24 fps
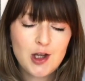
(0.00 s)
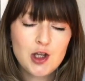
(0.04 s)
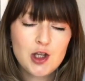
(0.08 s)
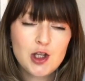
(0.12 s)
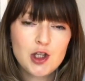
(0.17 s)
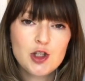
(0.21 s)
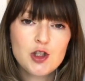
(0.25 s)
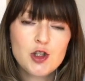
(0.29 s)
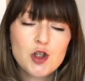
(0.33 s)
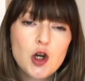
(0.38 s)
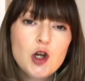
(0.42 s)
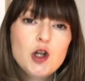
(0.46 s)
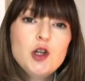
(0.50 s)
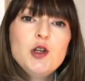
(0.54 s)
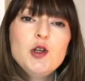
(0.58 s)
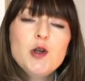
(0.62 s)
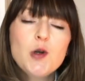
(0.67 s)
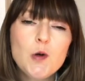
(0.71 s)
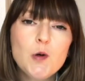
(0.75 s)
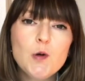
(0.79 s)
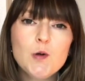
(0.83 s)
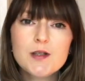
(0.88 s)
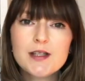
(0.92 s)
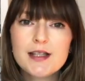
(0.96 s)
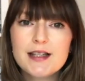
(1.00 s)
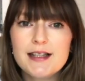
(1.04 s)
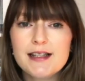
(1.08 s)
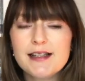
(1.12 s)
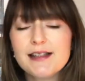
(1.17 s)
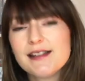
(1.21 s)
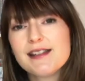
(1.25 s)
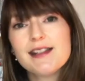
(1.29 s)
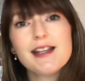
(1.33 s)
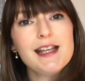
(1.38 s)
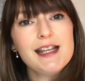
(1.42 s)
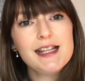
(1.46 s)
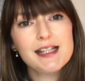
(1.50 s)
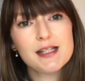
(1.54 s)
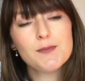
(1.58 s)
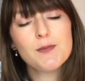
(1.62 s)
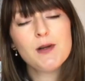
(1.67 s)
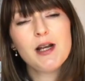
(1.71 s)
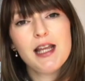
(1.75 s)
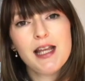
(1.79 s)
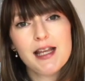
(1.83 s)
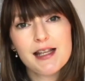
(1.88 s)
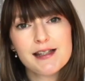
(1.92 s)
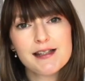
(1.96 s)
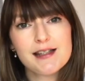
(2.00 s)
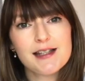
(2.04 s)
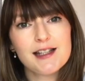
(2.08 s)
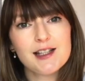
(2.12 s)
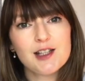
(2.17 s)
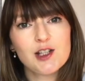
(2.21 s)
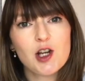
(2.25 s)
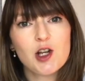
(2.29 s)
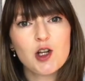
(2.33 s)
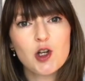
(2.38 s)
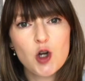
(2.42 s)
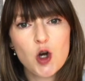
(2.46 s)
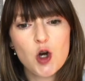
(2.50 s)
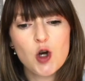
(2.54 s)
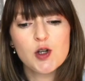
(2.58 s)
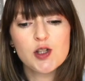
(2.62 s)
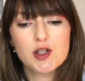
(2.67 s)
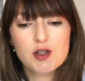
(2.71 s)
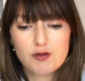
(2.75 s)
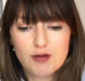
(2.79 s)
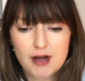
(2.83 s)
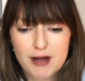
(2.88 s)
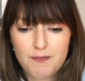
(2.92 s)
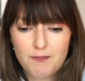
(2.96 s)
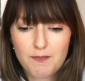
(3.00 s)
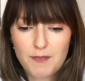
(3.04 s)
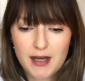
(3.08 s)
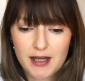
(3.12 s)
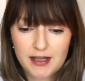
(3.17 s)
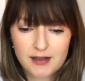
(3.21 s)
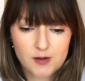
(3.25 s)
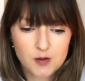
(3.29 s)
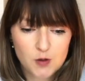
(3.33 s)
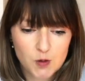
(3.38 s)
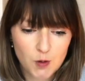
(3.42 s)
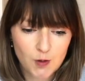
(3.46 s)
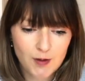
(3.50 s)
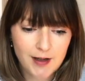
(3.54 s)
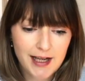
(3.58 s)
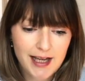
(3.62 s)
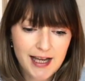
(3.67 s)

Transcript: John knows his place in God's great big story.